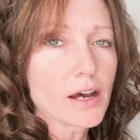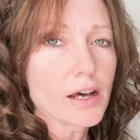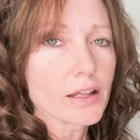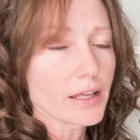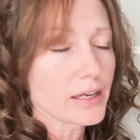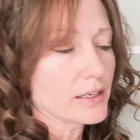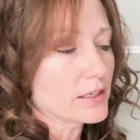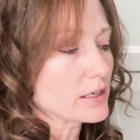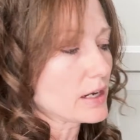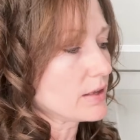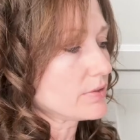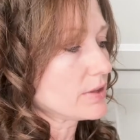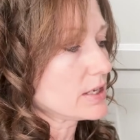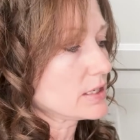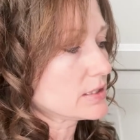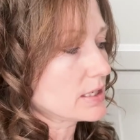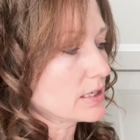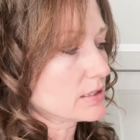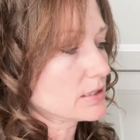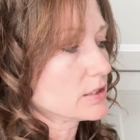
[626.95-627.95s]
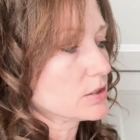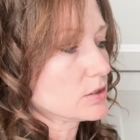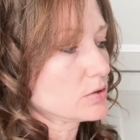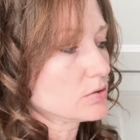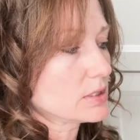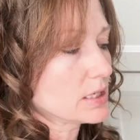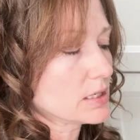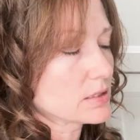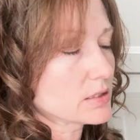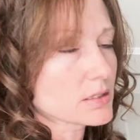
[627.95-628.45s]
like they send in
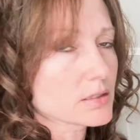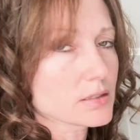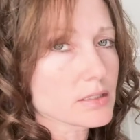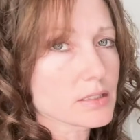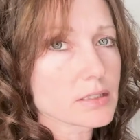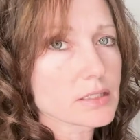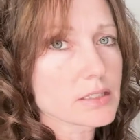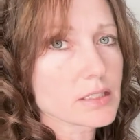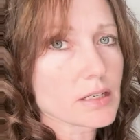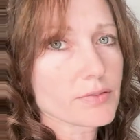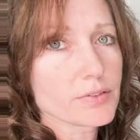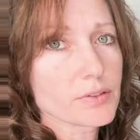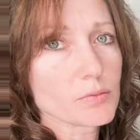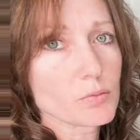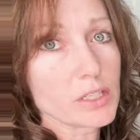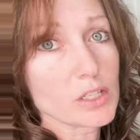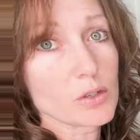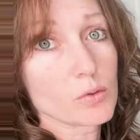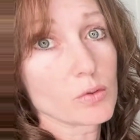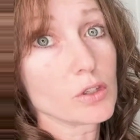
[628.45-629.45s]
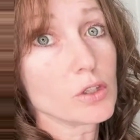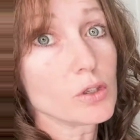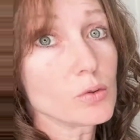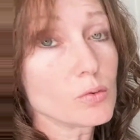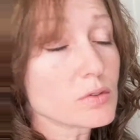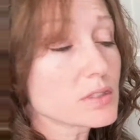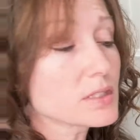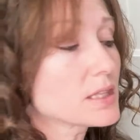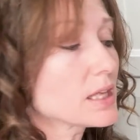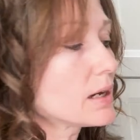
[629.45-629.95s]
utensils and stuff and we don't
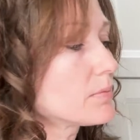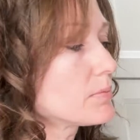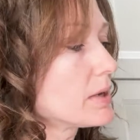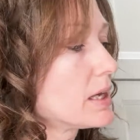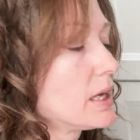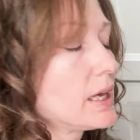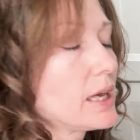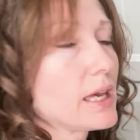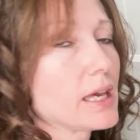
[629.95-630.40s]
use them.